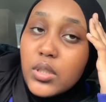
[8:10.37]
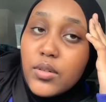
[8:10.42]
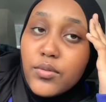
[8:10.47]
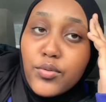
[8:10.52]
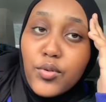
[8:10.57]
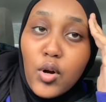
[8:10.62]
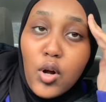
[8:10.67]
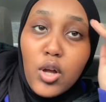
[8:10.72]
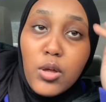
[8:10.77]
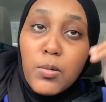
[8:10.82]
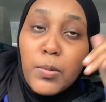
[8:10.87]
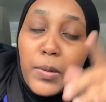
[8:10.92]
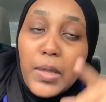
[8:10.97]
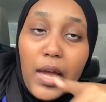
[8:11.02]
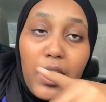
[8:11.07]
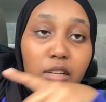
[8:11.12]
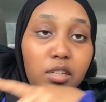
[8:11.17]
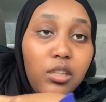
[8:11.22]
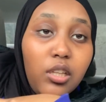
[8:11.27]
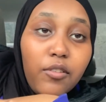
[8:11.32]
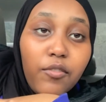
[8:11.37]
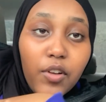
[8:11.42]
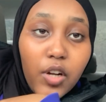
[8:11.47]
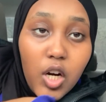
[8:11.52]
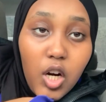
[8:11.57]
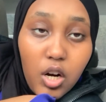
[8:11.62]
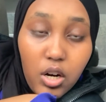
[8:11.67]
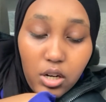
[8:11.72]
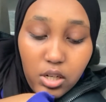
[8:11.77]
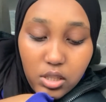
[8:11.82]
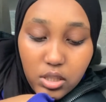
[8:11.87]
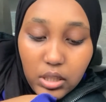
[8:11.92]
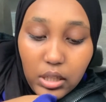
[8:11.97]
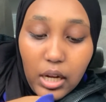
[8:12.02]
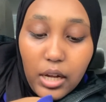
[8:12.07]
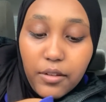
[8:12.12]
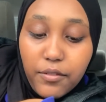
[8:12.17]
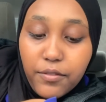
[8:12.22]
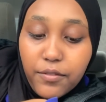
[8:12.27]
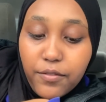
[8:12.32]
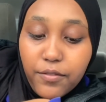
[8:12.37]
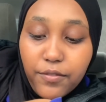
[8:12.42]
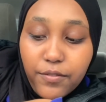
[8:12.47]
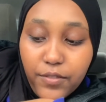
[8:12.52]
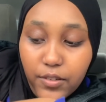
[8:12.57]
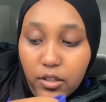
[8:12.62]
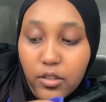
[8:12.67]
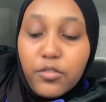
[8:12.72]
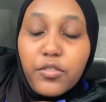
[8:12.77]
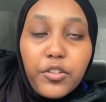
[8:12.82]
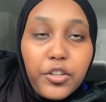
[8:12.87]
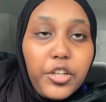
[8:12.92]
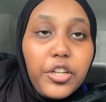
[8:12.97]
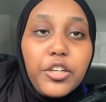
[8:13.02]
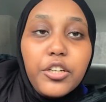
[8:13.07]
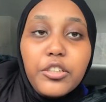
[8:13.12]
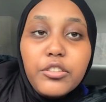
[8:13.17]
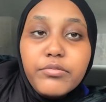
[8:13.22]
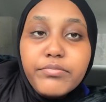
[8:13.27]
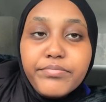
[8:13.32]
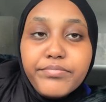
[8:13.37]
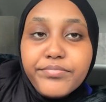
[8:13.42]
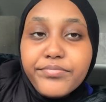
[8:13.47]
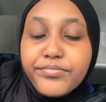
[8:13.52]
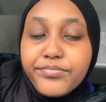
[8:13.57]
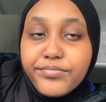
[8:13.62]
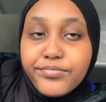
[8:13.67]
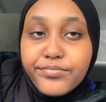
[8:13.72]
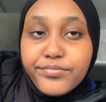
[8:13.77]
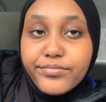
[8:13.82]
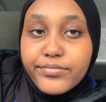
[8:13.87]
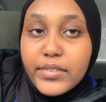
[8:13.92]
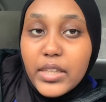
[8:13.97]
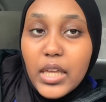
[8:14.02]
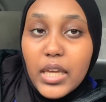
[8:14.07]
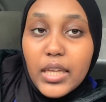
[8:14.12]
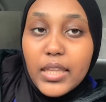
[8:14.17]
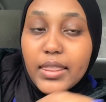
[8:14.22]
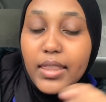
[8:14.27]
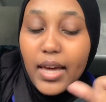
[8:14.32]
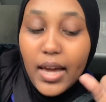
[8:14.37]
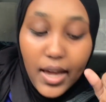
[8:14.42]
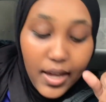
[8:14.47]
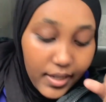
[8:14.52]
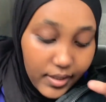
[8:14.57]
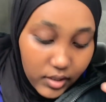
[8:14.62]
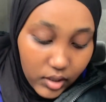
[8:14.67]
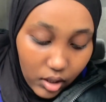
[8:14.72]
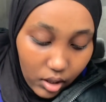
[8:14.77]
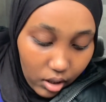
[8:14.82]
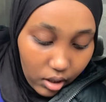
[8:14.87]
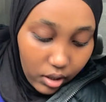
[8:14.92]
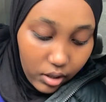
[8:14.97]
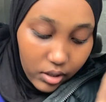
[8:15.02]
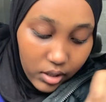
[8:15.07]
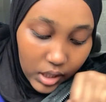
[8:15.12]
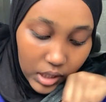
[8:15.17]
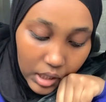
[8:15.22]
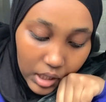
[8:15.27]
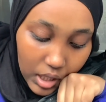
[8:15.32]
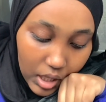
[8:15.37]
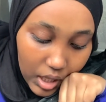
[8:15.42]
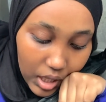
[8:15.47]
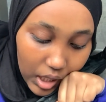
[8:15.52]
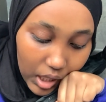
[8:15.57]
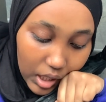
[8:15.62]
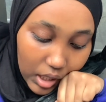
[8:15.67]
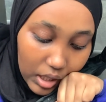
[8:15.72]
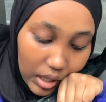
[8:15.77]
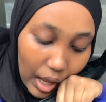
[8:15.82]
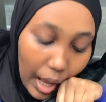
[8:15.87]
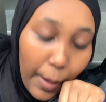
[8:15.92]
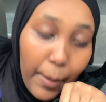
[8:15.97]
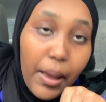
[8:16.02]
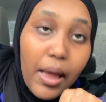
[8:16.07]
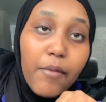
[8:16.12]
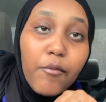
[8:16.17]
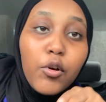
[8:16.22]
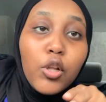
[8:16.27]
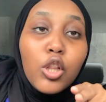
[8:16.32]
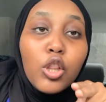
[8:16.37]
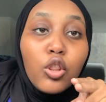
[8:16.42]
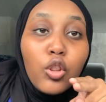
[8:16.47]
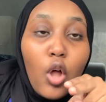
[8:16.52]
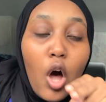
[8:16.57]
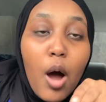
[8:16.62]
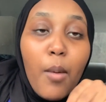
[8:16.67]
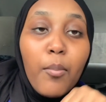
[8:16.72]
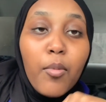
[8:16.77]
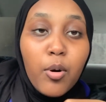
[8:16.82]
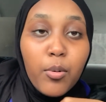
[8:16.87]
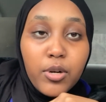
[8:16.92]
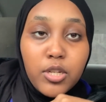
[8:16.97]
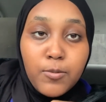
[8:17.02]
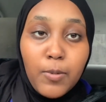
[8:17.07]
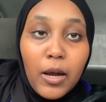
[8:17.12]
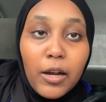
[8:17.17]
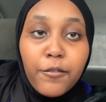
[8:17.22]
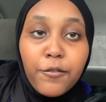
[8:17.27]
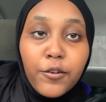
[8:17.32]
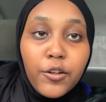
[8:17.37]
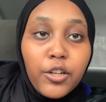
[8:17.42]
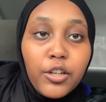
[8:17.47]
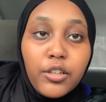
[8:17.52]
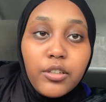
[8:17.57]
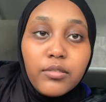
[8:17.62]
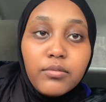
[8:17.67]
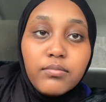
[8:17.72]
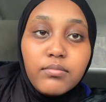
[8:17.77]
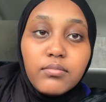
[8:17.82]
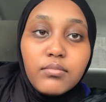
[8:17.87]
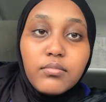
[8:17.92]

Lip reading: For all you people that actually live in cars, like, I feel for you. Like, that is hard. And now I have a lot more respect for you.